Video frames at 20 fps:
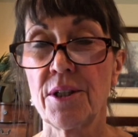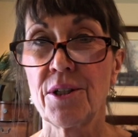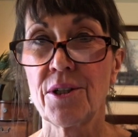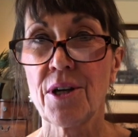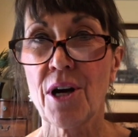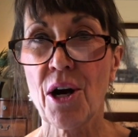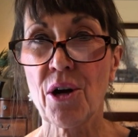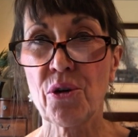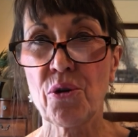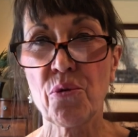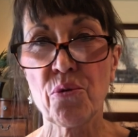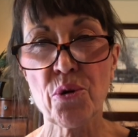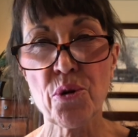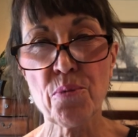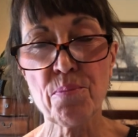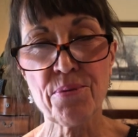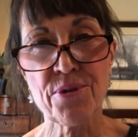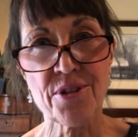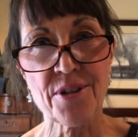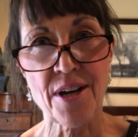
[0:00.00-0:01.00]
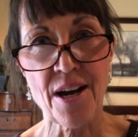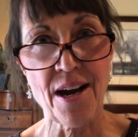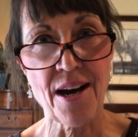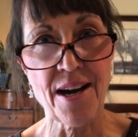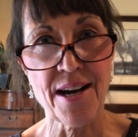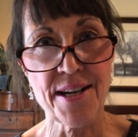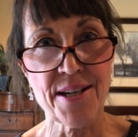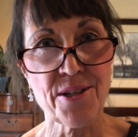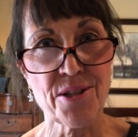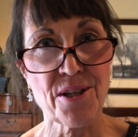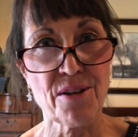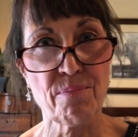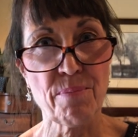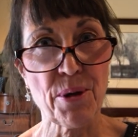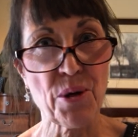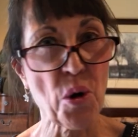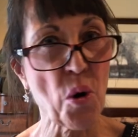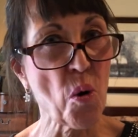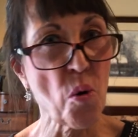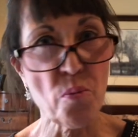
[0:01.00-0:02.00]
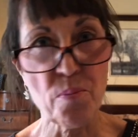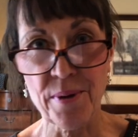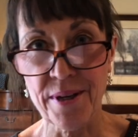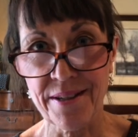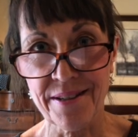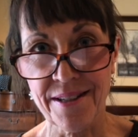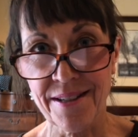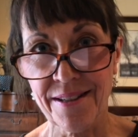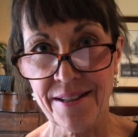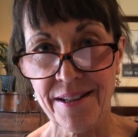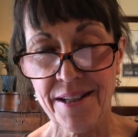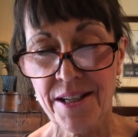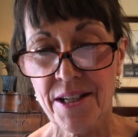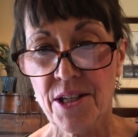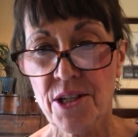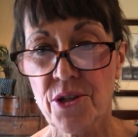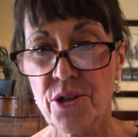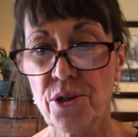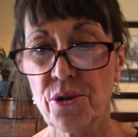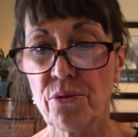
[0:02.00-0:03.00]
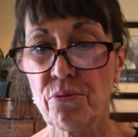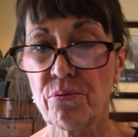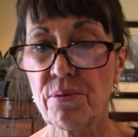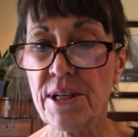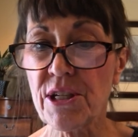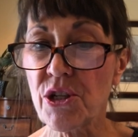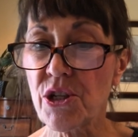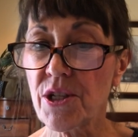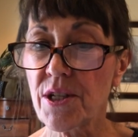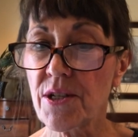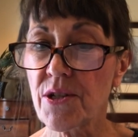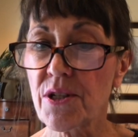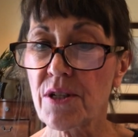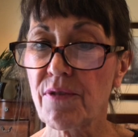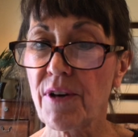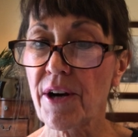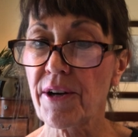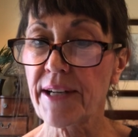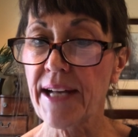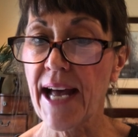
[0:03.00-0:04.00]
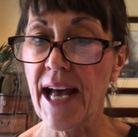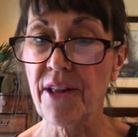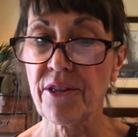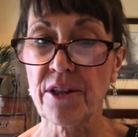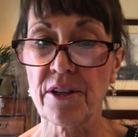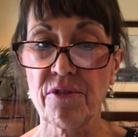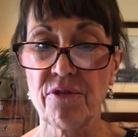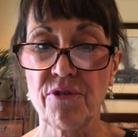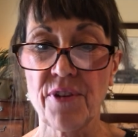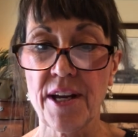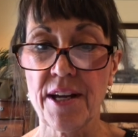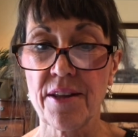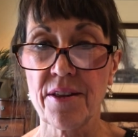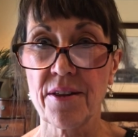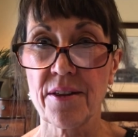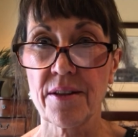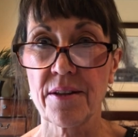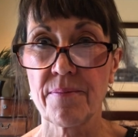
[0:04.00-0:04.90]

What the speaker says: our group's eyes have been opened to the richness of our Catholic faith.